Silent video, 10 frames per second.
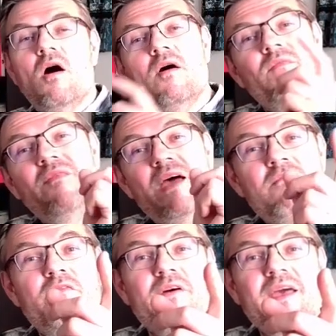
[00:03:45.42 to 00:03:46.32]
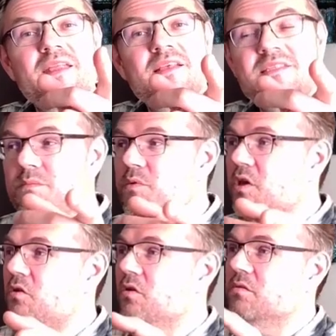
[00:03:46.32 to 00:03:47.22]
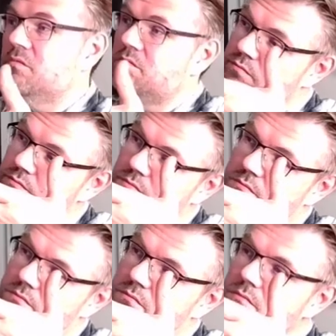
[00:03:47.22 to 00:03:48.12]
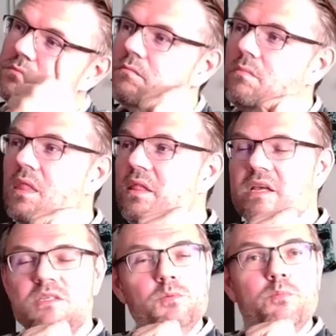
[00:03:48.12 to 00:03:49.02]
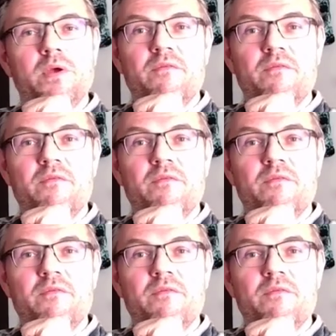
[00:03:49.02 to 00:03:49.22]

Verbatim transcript: Never forget the semicolon. This would be a